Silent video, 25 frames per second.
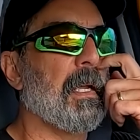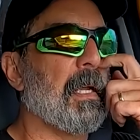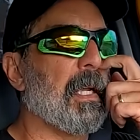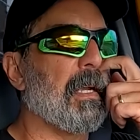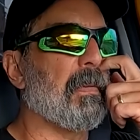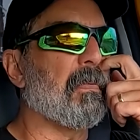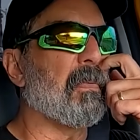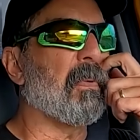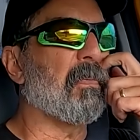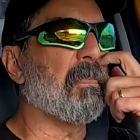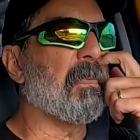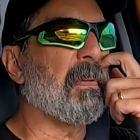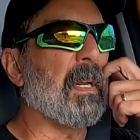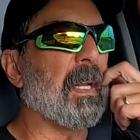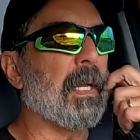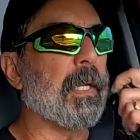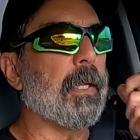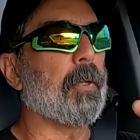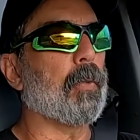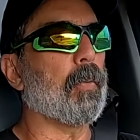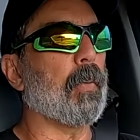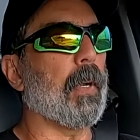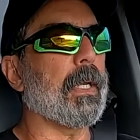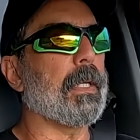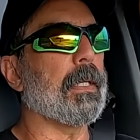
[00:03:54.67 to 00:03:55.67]
If you're feeling
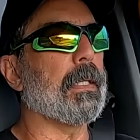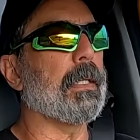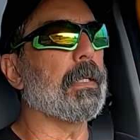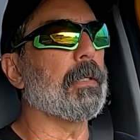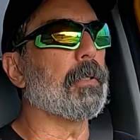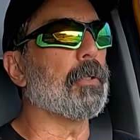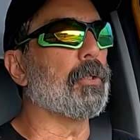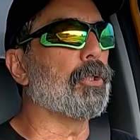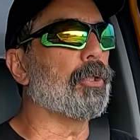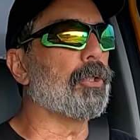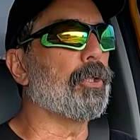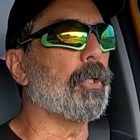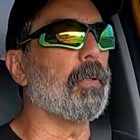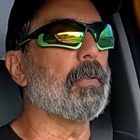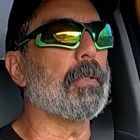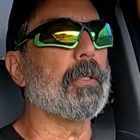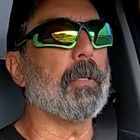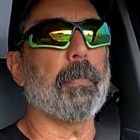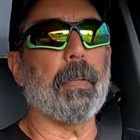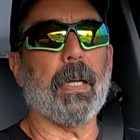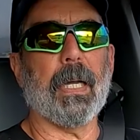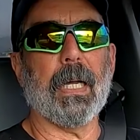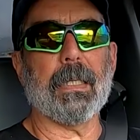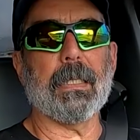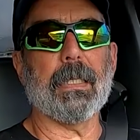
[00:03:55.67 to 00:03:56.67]
threatened, either shoot
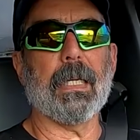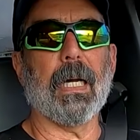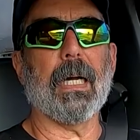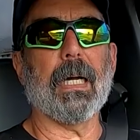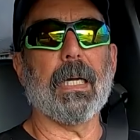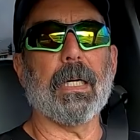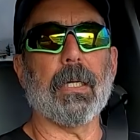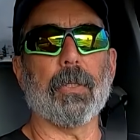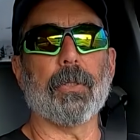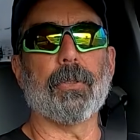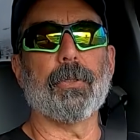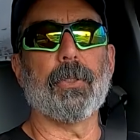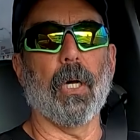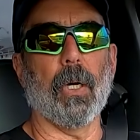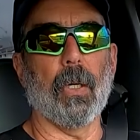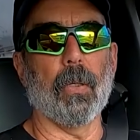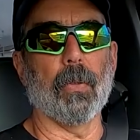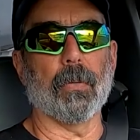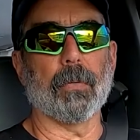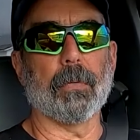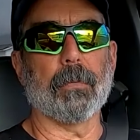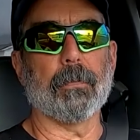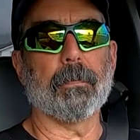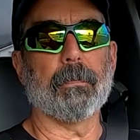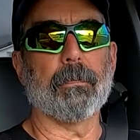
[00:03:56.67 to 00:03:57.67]
the bad guy or
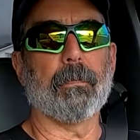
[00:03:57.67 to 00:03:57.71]
don't.